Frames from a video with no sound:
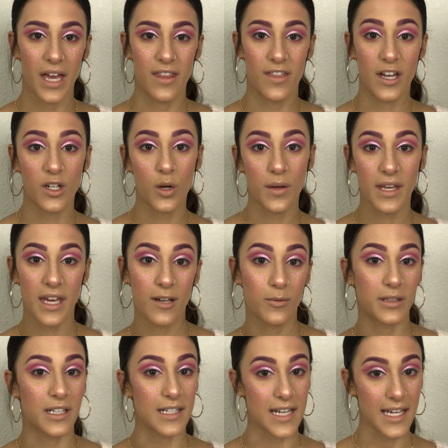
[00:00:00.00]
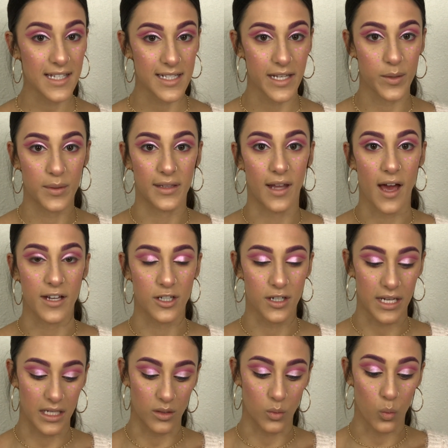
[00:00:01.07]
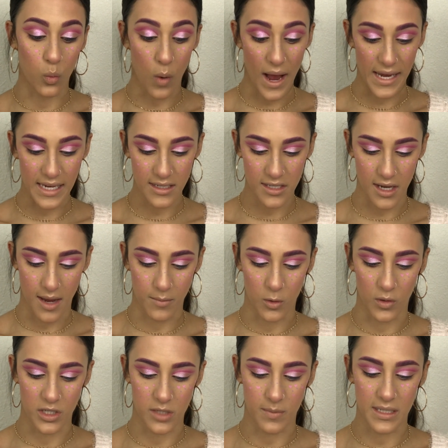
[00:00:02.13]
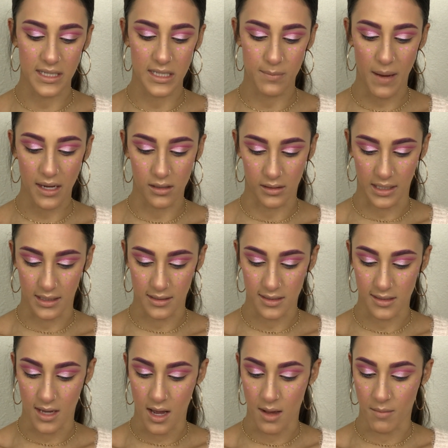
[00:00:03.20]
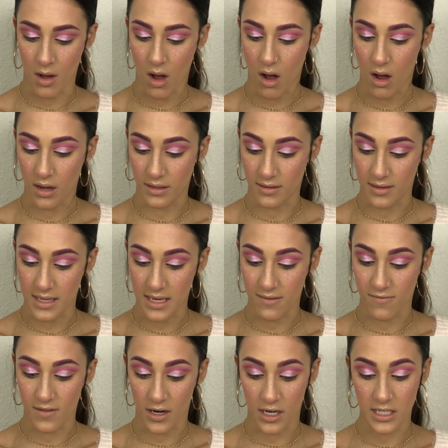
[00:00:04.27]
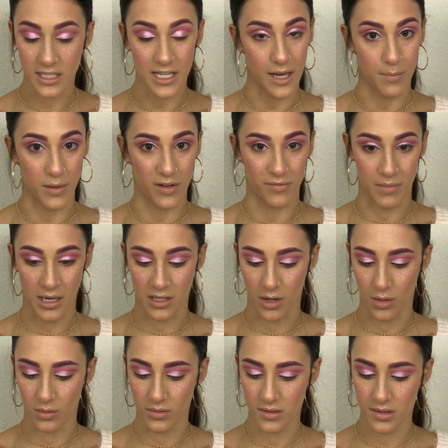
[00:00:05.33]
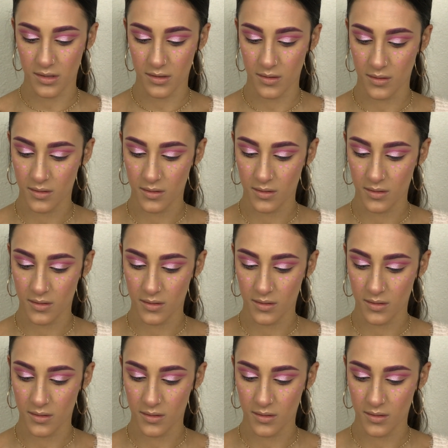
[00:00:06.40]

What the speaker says: Then going in with the NYX Liquid Liner in white, I'm going to be speckling some on the very tip of my nose.